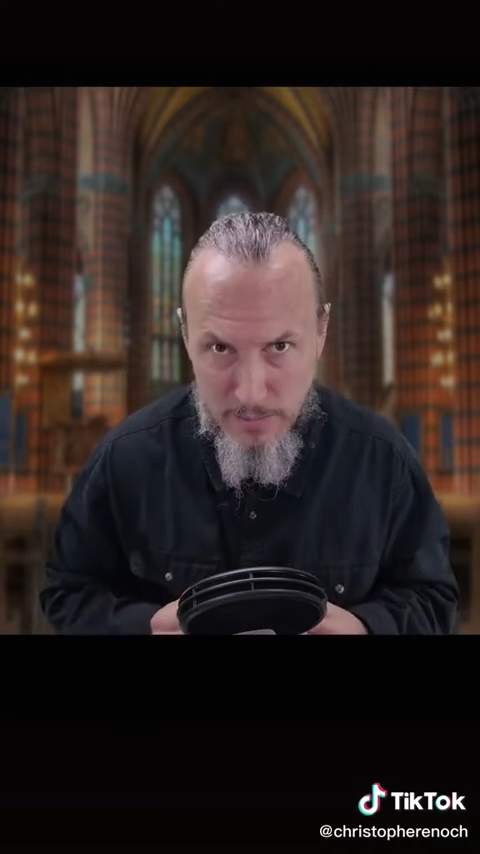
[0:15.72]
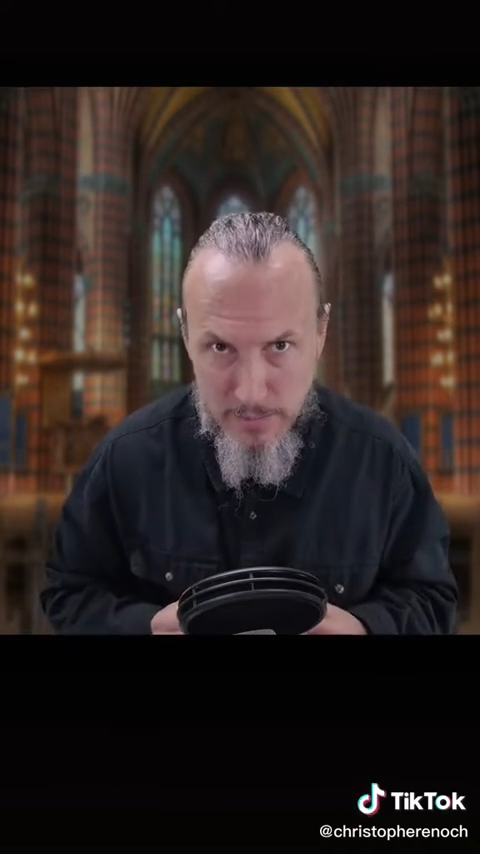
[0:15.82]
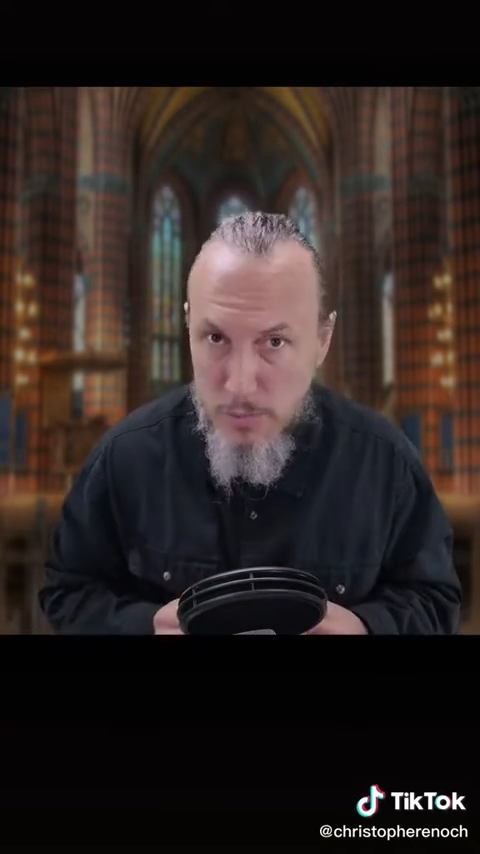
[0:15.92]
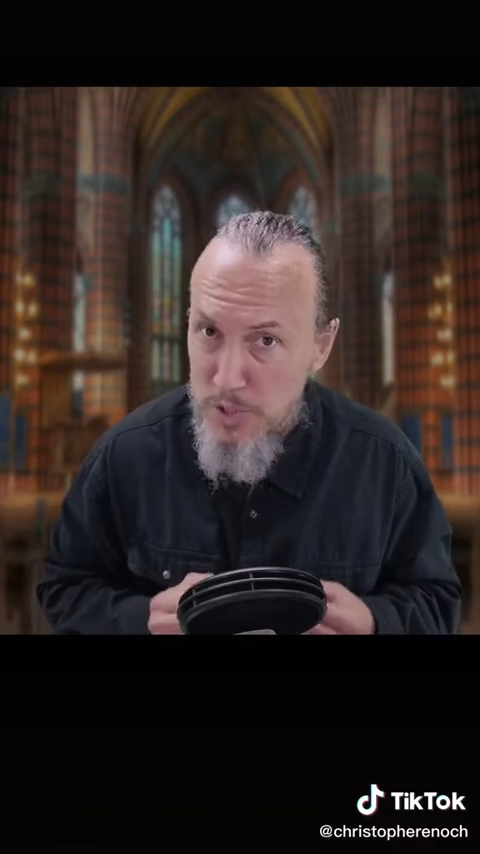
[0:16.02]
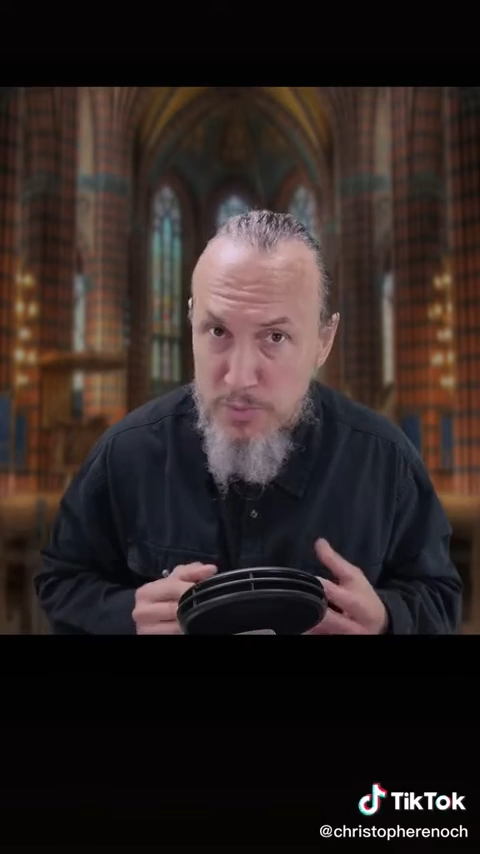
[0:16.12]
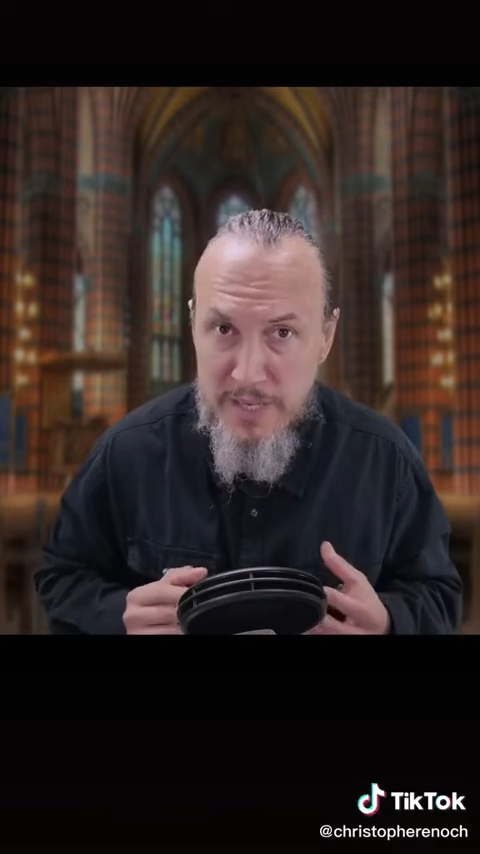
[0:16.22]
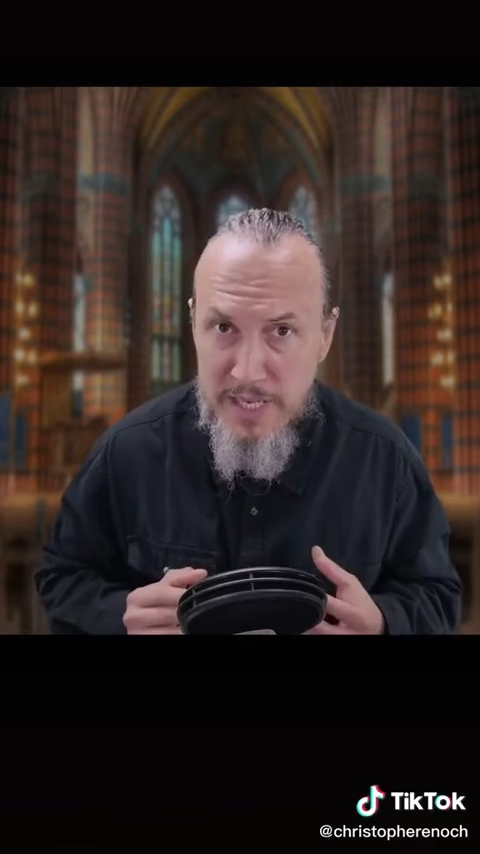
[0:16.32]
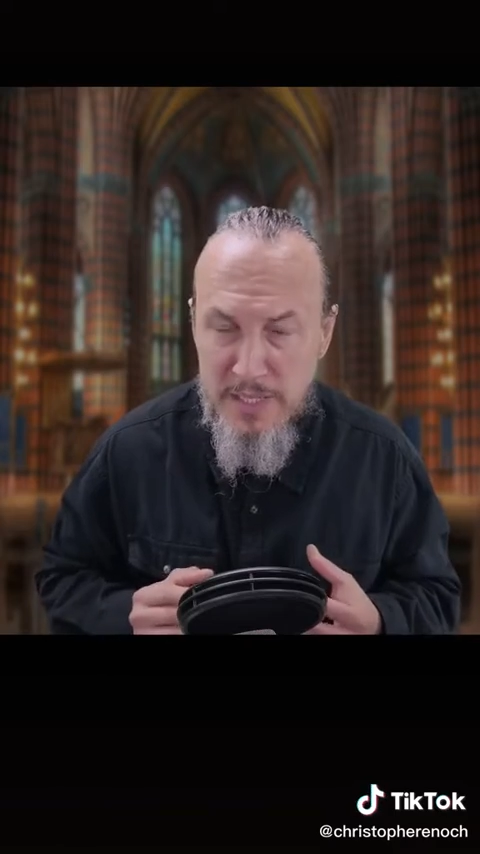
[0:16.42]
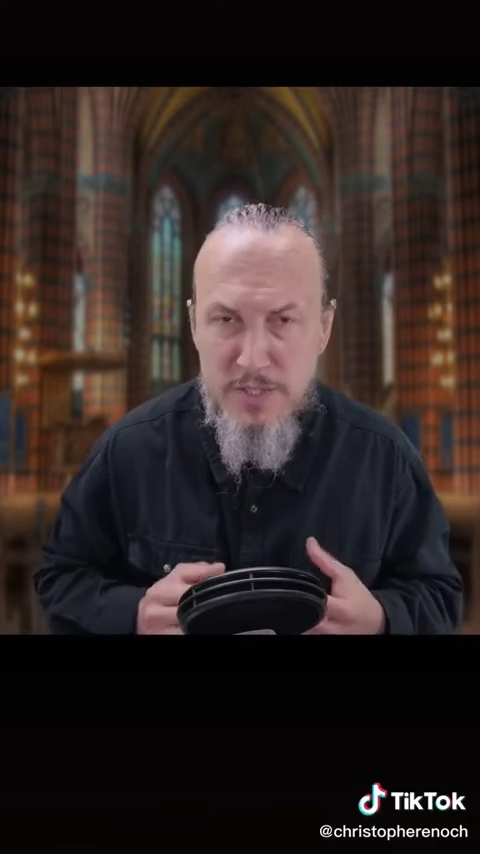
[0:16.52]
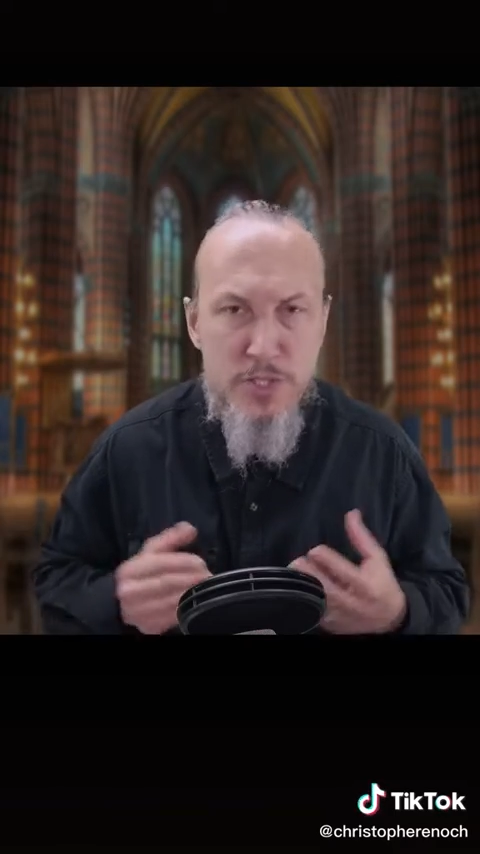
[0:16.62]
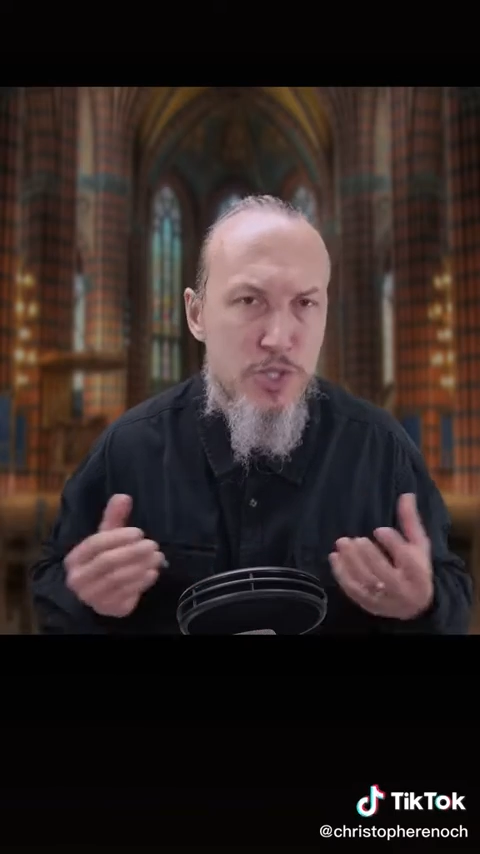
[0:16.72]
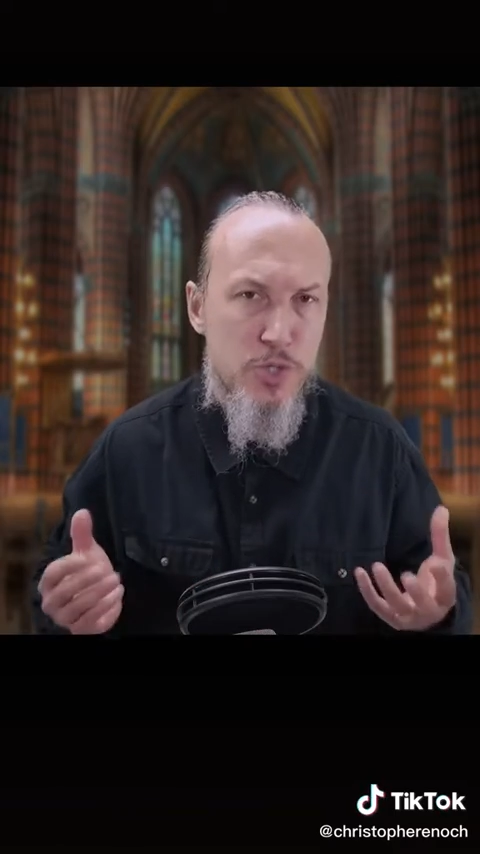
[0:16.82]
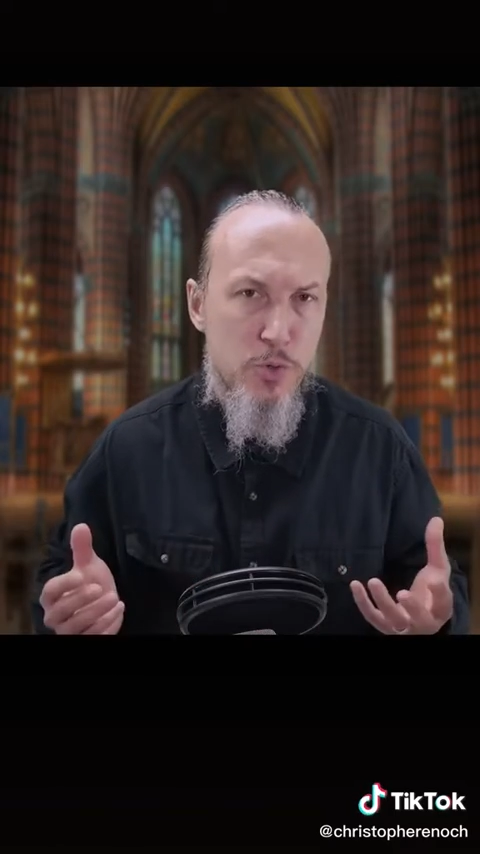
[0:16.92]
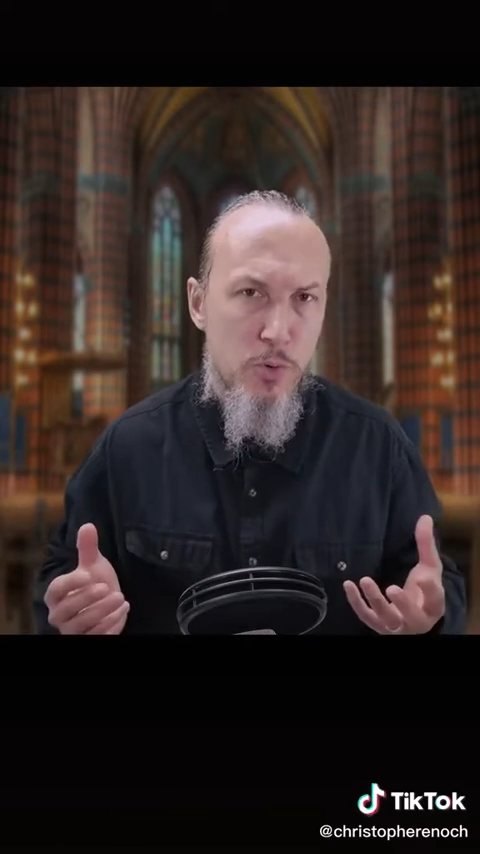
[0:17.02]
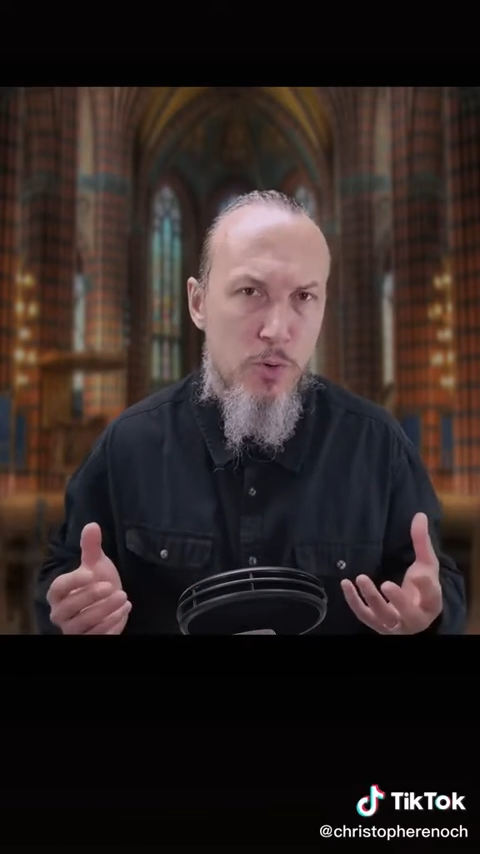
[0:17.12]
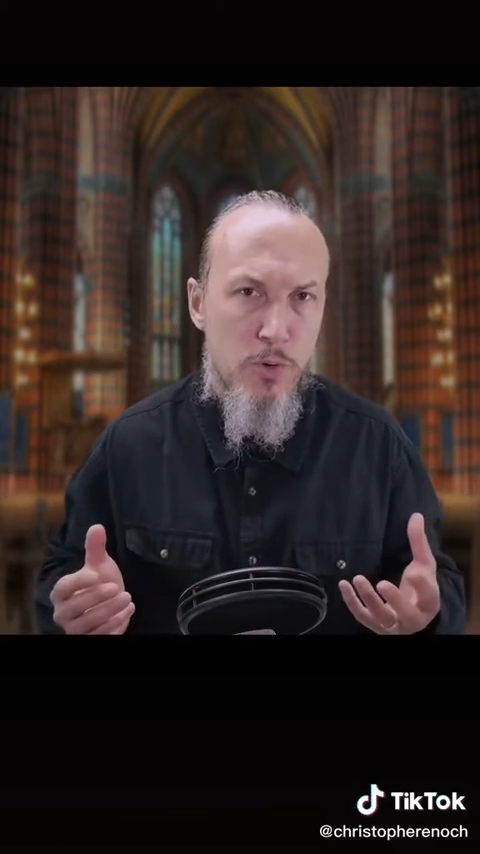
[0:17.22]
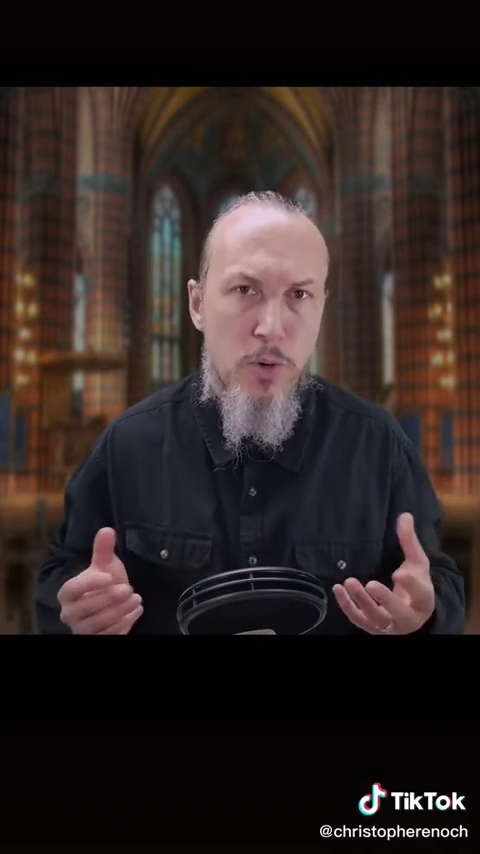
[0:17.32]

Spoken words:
which means school